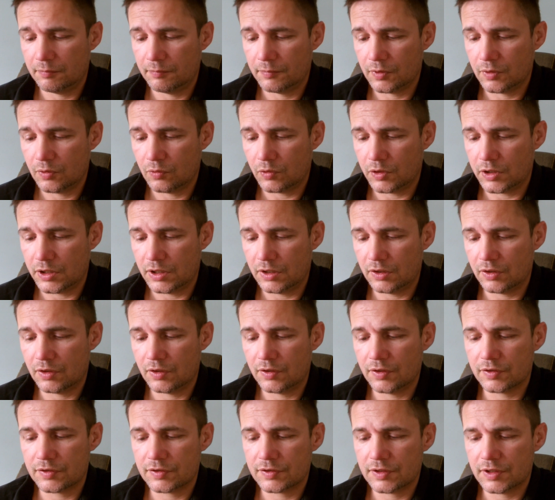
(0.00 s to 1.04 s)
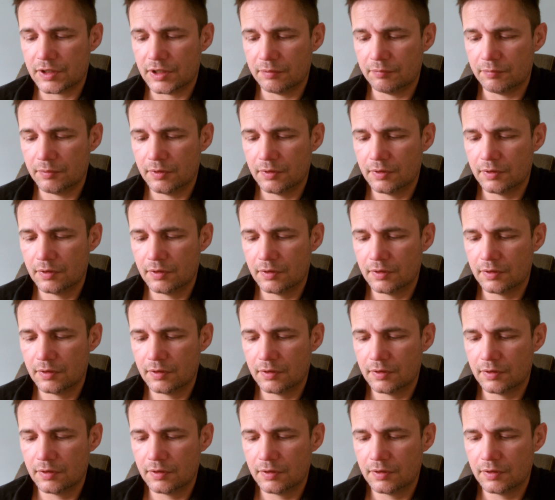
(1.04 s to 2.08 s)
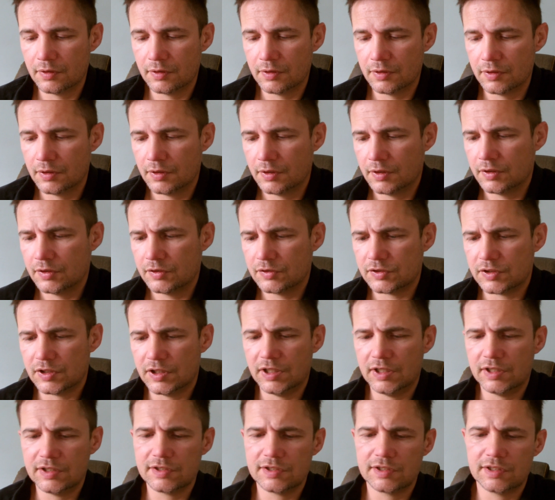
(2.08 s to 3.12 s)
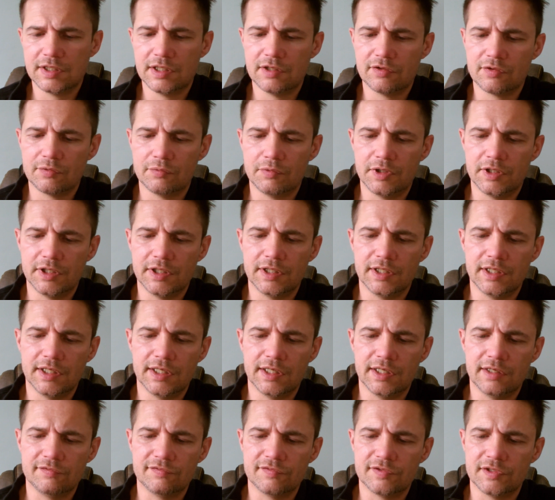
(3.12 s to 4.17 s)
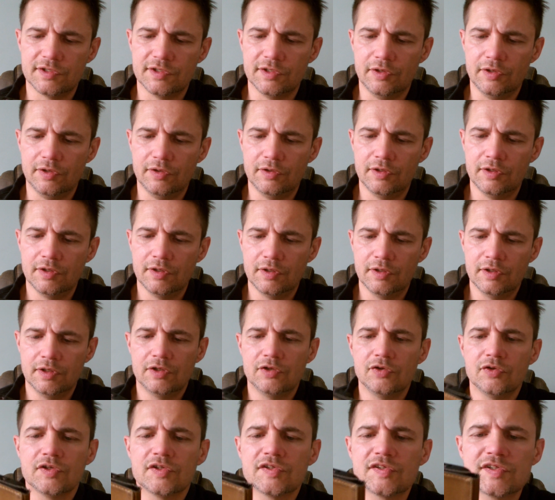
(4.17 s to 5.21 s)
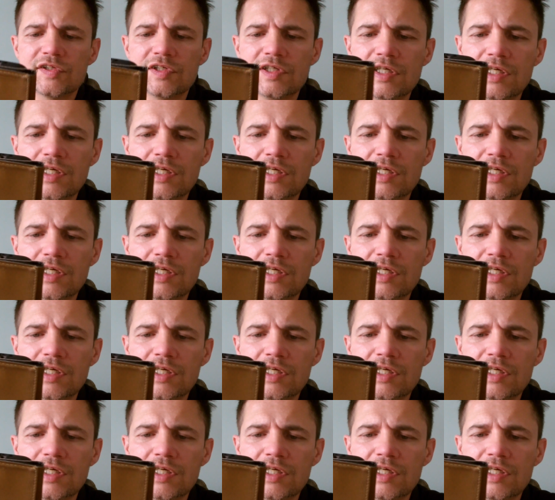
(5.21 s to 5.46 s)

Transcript: quite a lot of the time. So here's another one in the afternoon. You can see